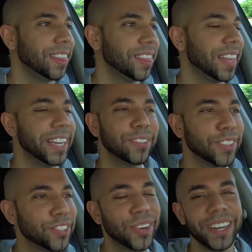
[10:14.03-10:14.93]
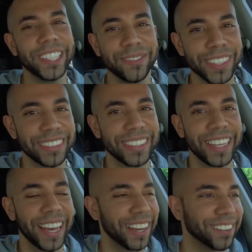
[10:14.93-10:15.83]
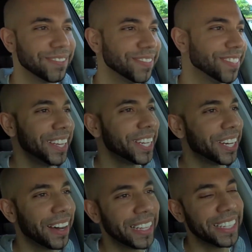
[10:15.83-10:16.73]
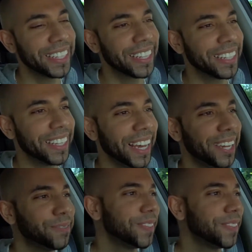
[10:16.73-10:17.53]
thanks for joining me today. You know, at the end of the day,